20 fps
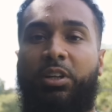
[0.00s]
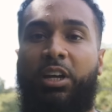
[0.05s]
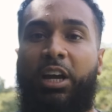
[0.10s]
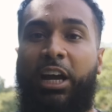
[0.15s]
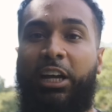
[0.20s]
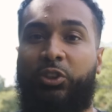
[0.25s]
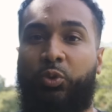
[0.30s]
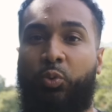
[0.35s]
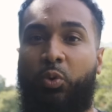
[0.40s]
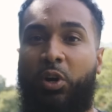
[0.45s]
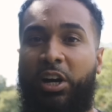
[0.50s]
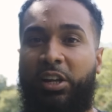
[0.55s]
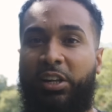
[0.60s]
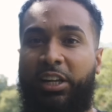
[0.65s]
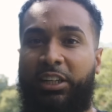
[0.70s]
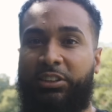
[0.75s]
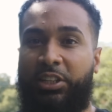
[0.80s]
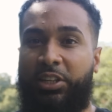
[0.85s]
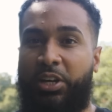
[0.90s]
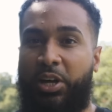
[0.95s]
As well
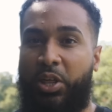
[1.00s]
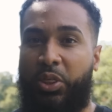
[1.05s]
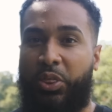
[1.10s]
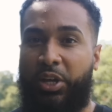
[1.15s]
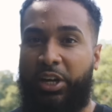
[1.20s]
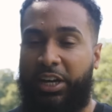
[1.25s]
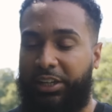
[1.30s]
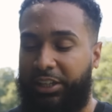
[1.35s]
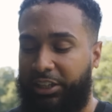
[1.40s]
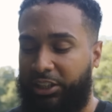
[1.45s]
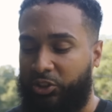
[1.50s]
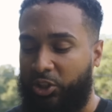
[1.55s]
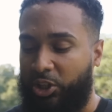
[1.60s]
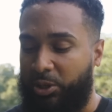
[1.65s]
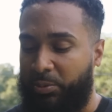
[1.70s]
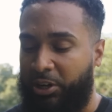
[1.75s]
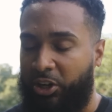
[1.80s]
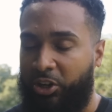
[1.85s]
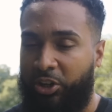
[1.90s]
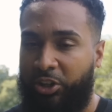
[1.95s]
as another thing I didn't talk
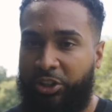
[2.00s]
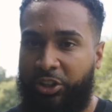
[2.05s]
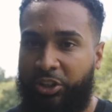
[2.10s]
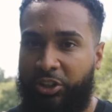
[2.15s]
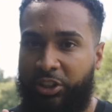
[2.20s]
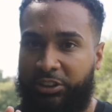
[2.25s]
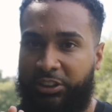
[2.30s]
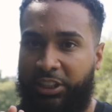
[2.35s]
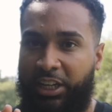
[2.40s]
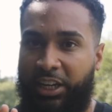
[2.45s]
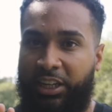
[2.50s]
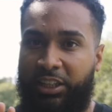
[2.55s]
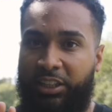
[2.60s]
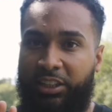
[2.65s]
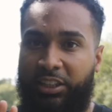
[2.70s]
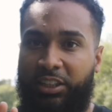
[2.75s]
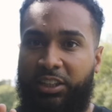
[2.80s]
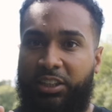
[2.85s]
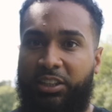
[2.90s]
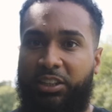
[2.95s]
about earlier is that
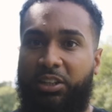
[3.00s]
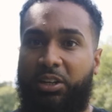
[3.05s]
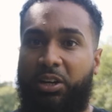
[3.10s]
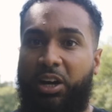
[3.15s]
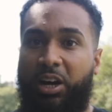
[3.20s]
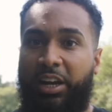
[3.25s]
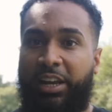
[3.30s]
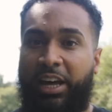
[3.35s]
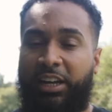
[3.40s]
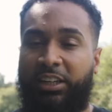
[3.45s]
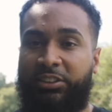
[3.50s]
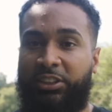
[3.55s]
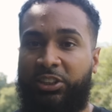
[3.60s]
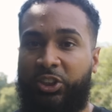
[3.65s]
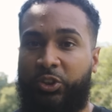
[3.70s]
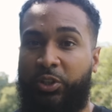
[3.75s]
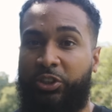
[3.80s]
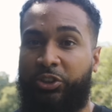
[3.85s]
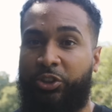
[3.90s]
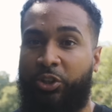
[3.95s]
a lot of
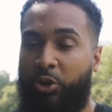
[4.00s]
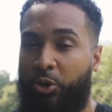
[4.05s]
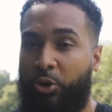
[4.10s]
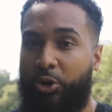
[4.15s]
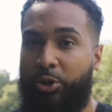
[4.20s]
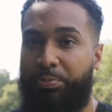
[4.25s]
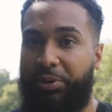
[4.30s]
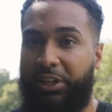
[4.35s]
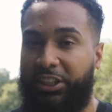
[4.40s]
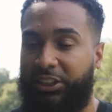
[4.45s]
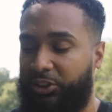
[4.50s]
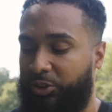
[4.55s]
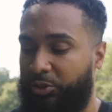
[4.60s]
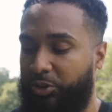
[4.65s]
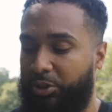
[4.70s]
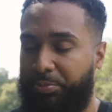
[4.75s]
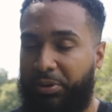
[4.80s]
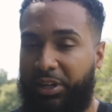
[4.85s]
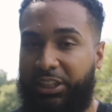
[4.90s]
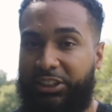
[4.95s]
sunscreens are oil-based, so
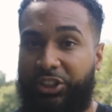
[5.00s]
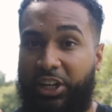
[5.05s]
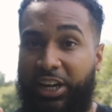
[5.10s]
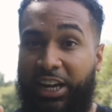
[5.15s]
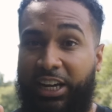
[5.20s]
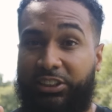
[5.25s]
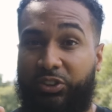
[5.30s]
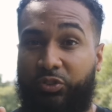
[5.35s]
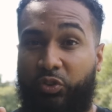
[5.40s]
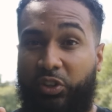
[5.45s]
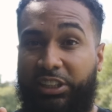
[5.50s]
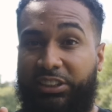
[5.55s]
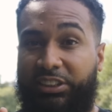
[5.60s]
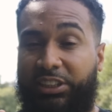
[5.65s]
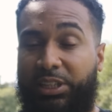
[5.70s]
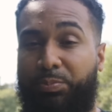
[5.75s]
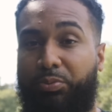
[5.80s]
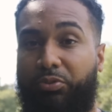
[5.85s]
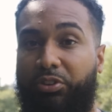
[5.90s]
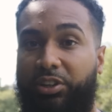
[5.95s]
it makes your hands really
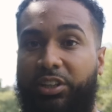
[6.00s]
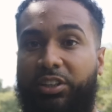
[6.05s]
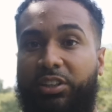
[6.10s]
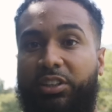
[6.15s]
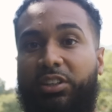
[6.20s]
slippery.